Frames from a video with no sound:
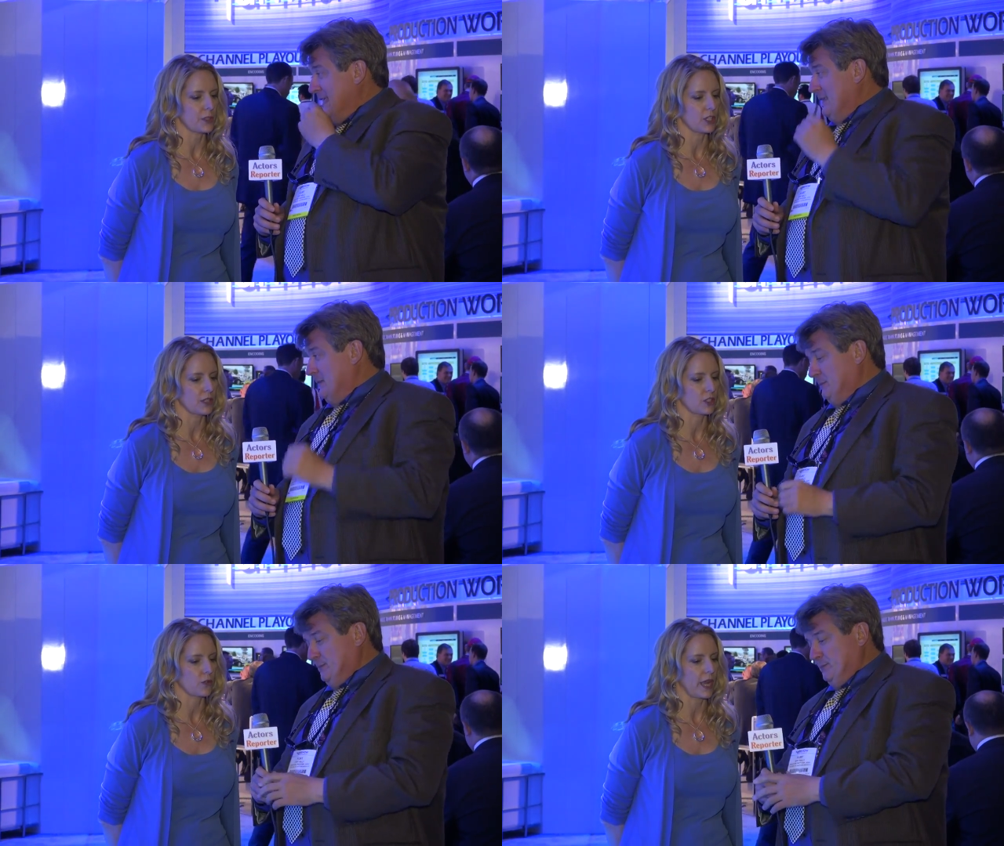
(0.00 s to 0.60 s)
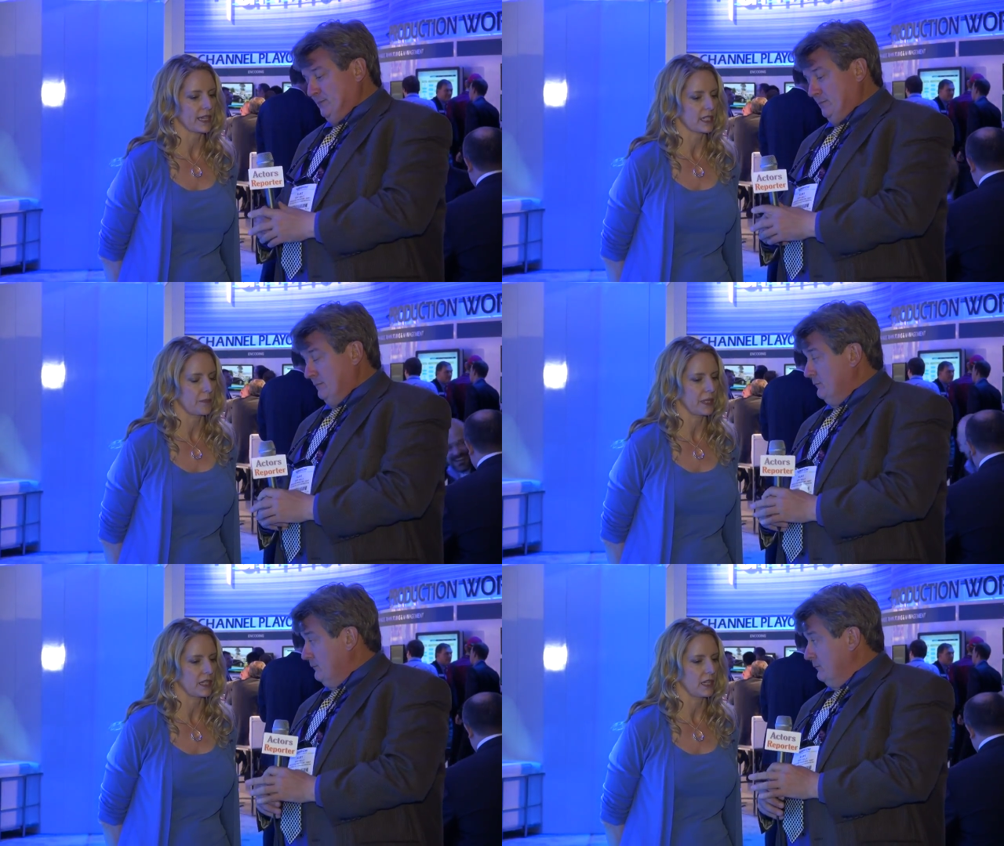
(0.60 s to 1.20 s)
Speaker 1: to direct a
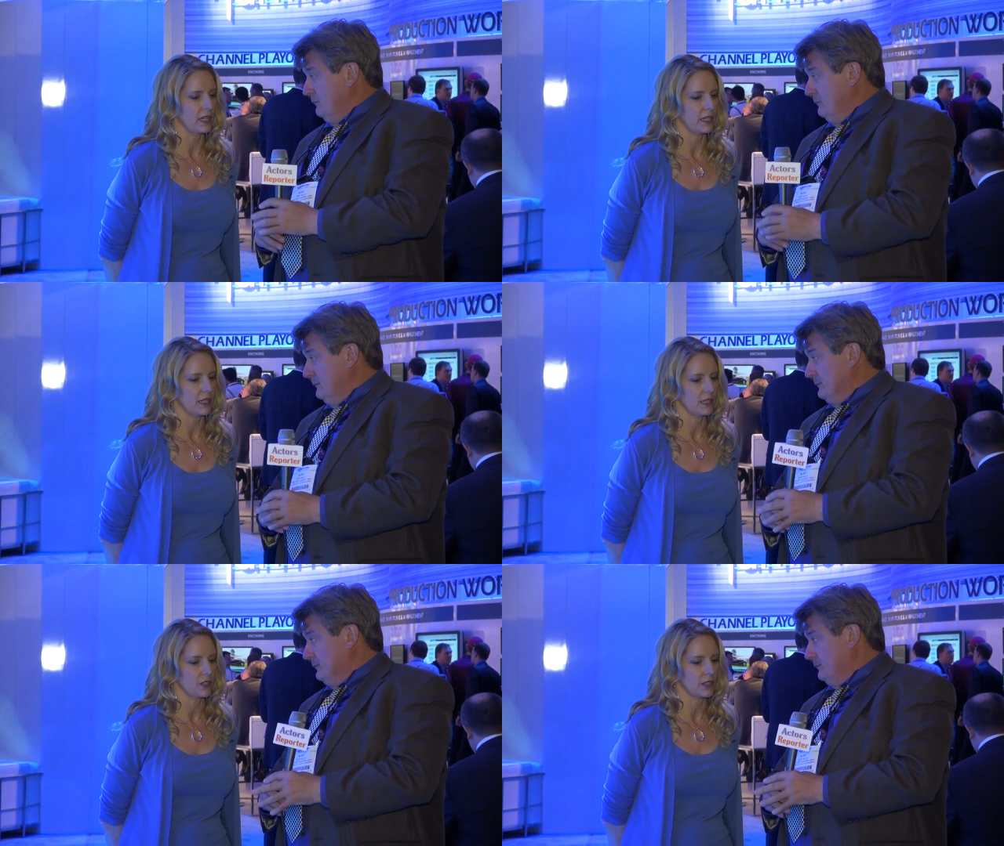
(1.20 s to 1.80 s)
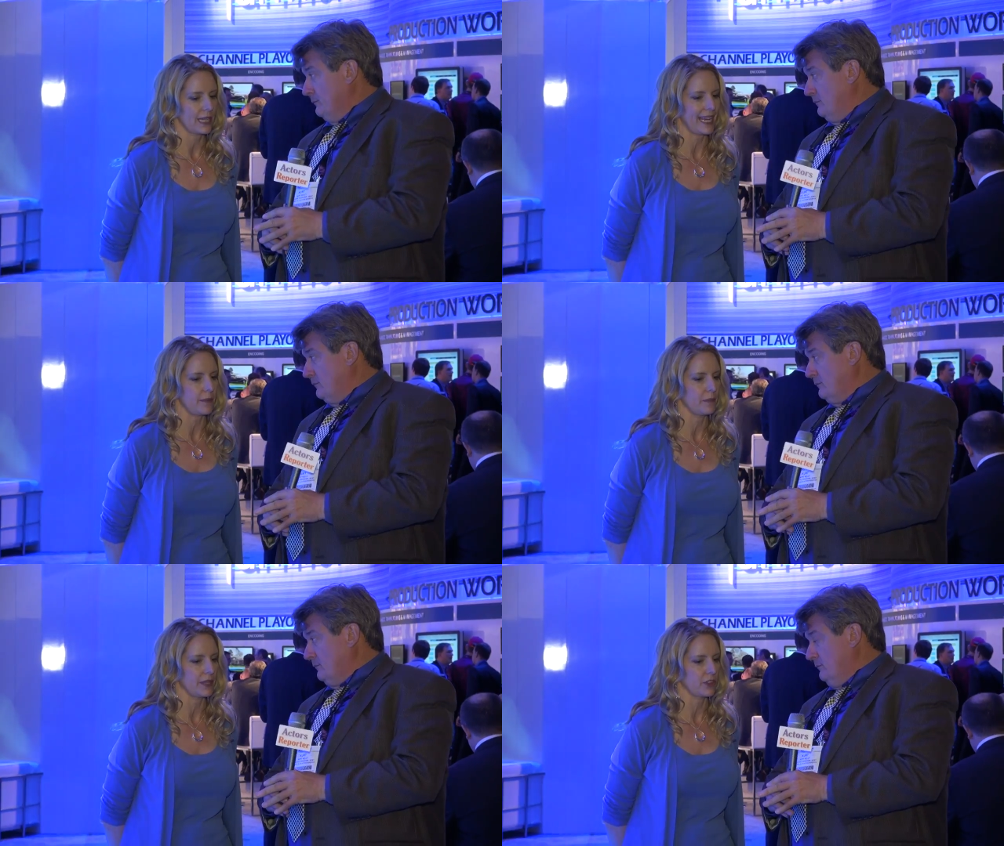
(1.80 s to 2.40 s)
big uh,
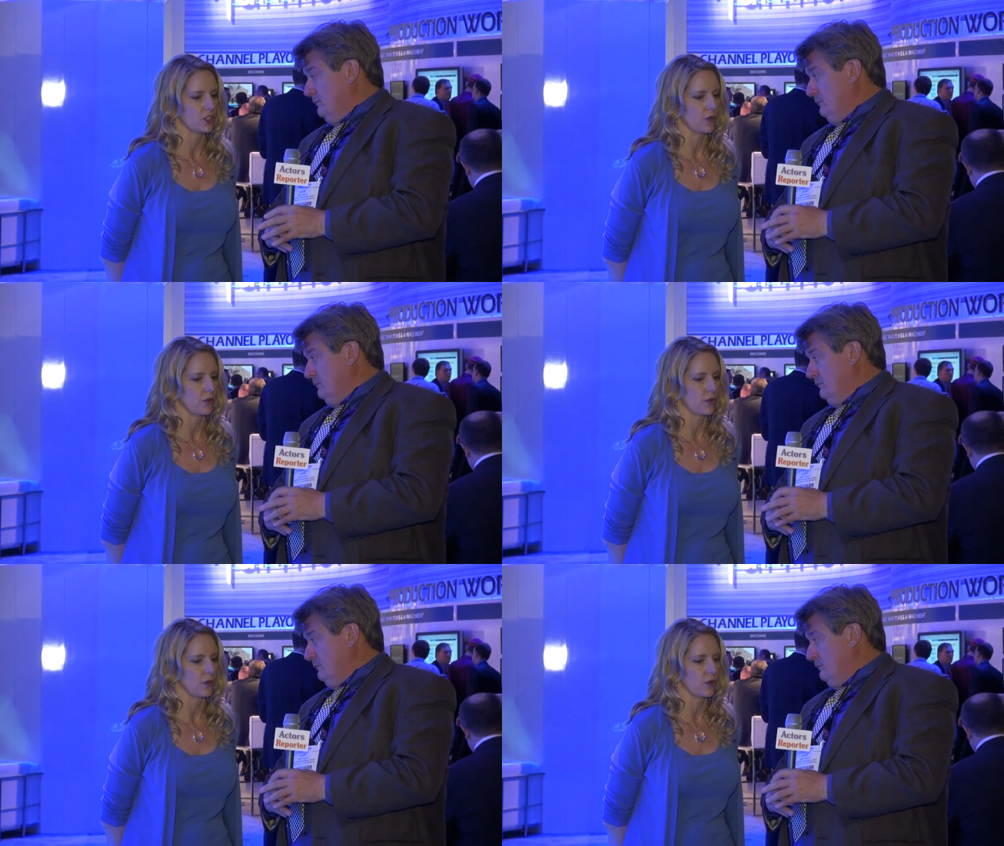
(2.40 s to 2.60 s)
eight-month